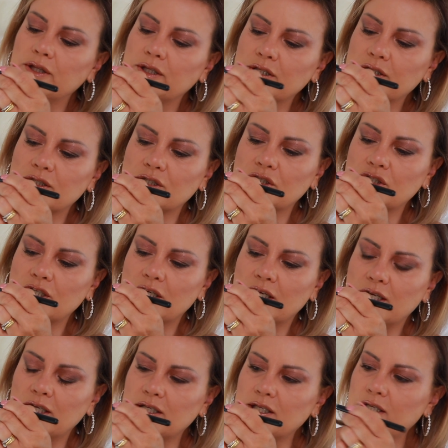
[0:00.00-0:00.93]
this
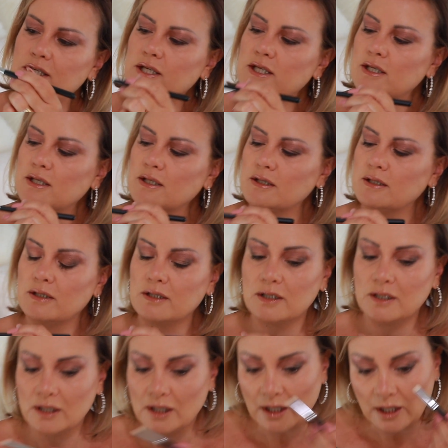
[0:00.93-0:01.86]
shade here,
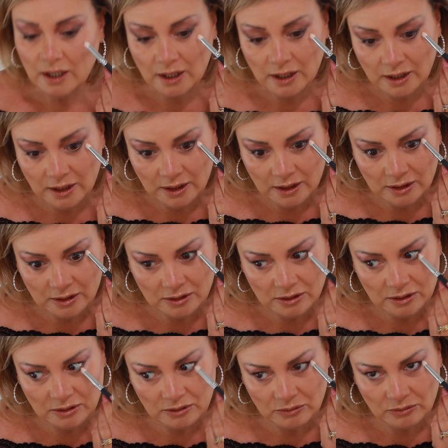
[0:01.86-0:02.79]
and
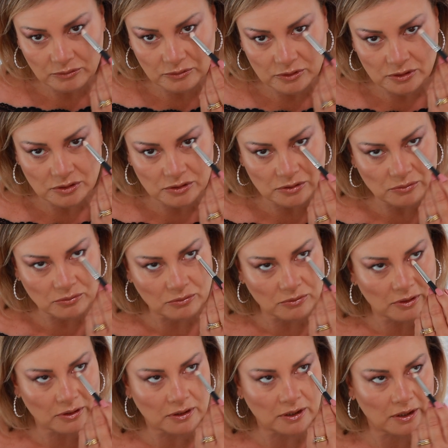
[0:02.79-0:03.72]
just
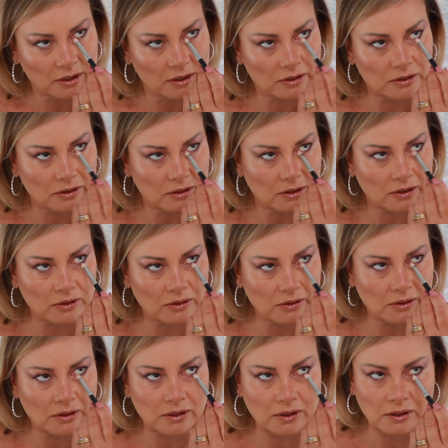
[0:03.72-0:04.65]
run that under the
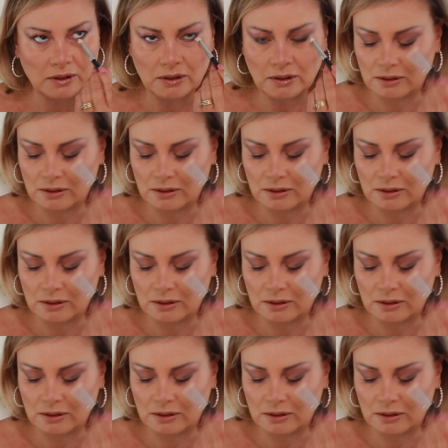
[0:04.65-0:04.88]
eye.